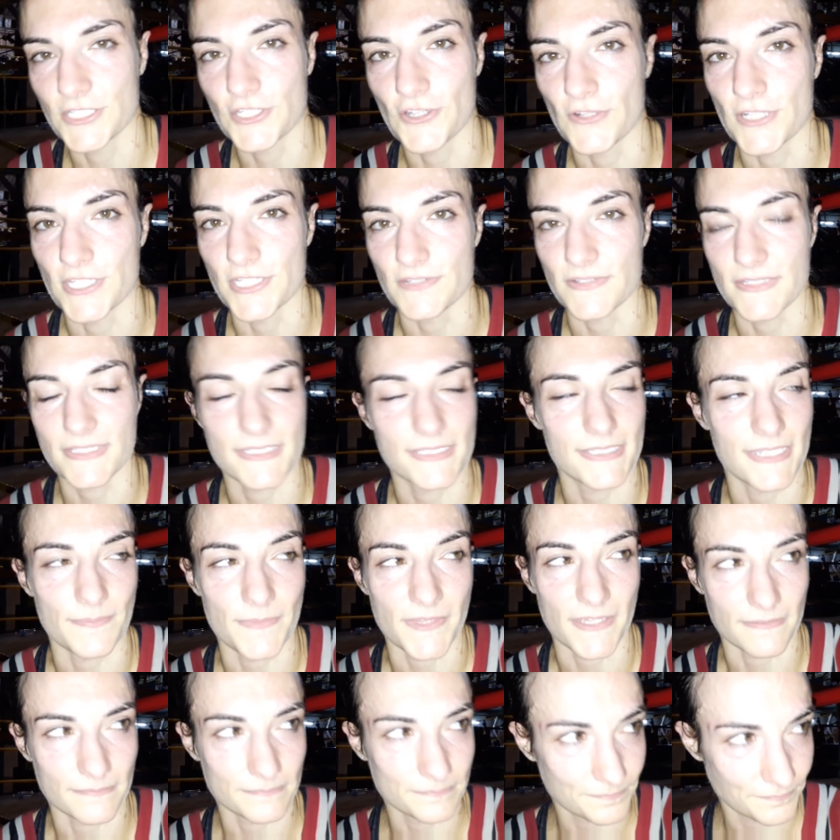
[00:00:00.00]
Totally do it. It's the same
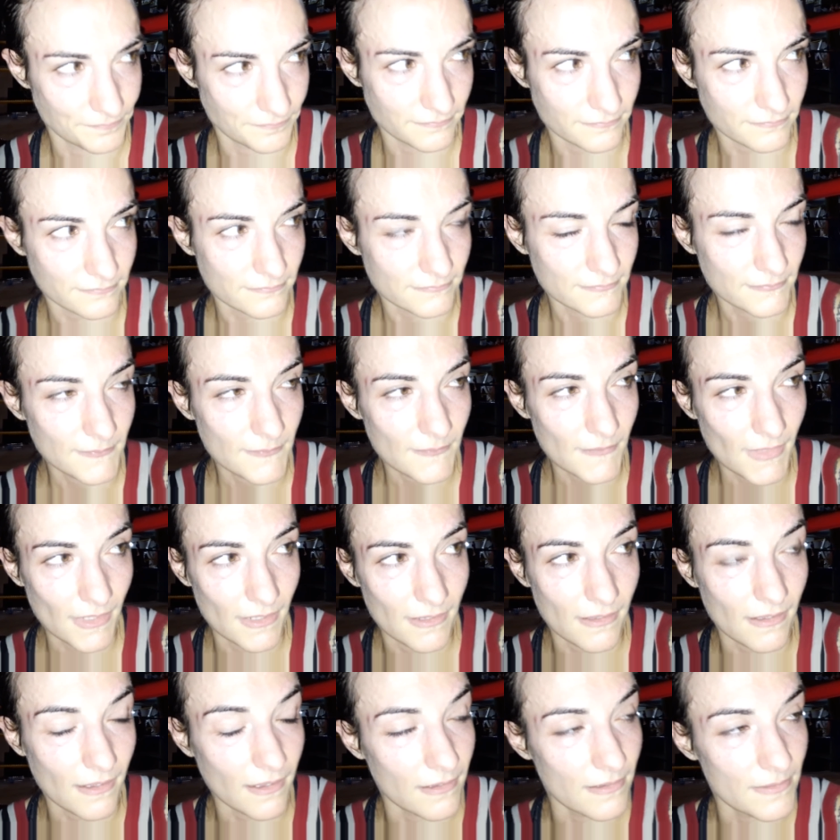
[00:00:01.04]

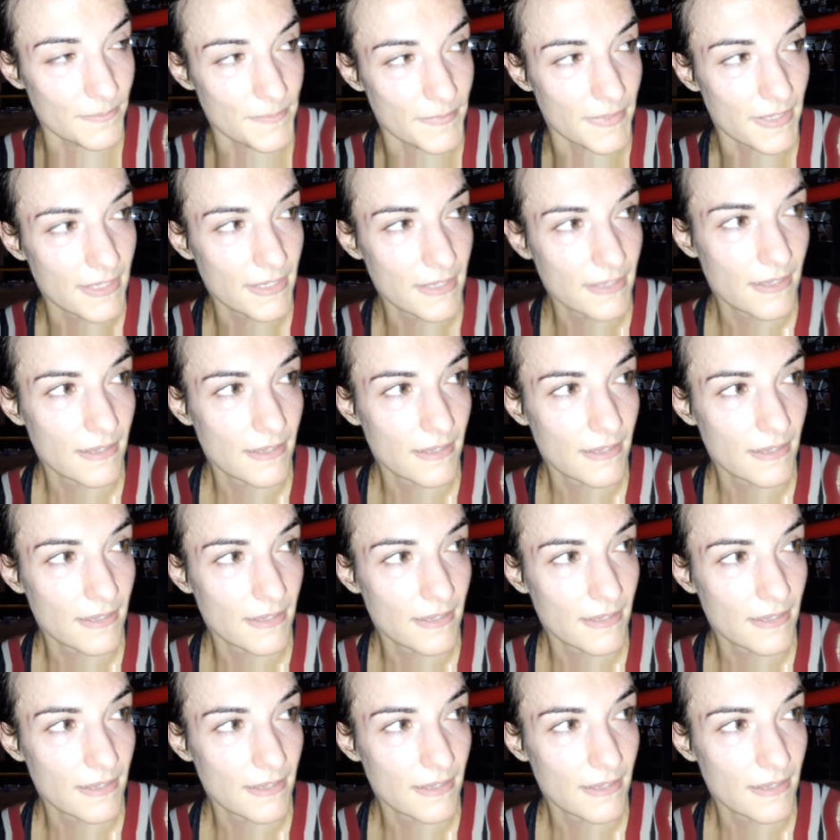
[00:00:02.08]
thing.